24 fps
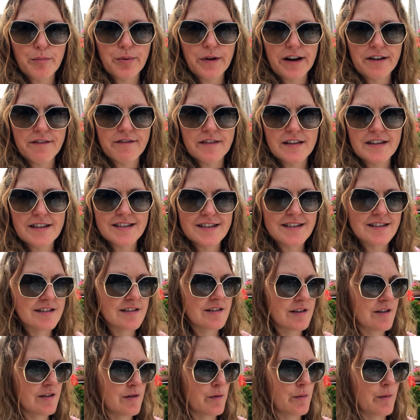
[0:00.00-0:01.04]

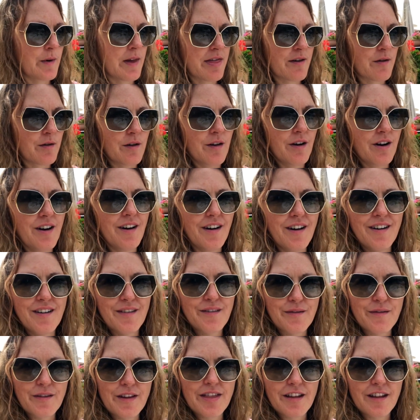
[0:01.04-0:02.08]
breakfast with
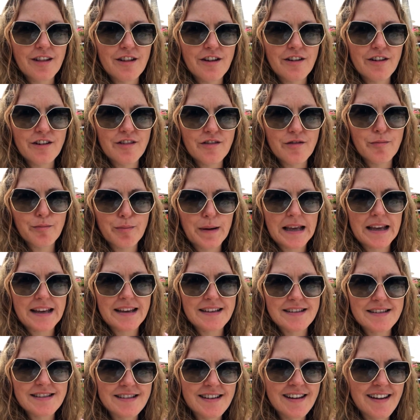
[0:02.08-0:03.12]
with a load of
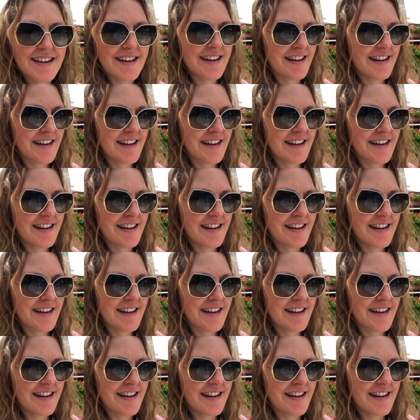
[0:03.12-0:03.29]
bees.